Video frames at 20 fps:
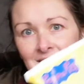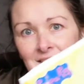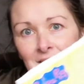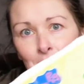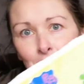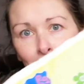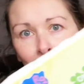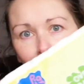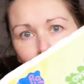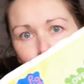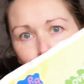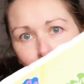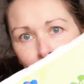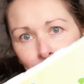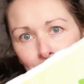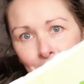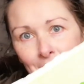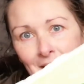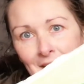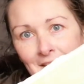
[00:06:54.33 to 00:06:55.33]
It's the
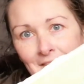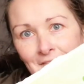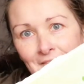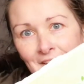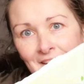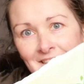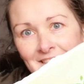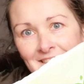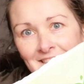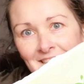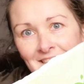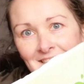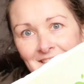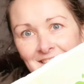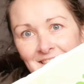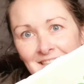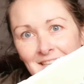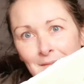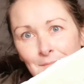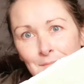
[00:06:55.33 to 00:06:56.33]
Peppa Pig
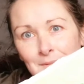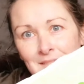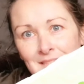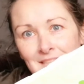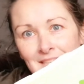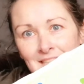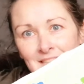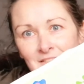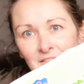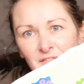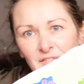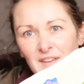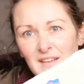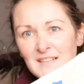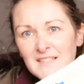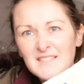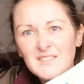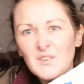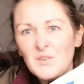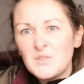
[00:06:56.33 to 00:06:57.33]
faces and the potato
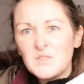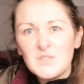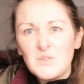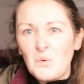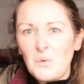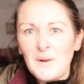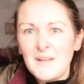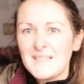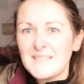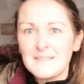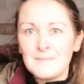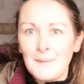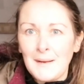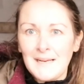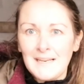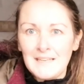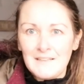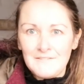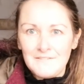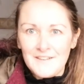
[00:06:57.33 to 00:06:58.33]
face. So like
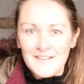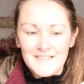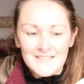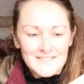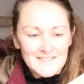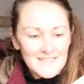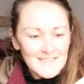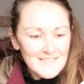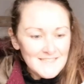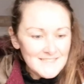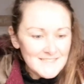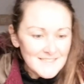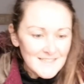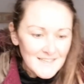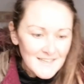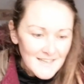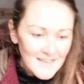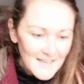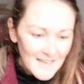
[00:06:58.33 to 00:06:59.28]
smiley faces.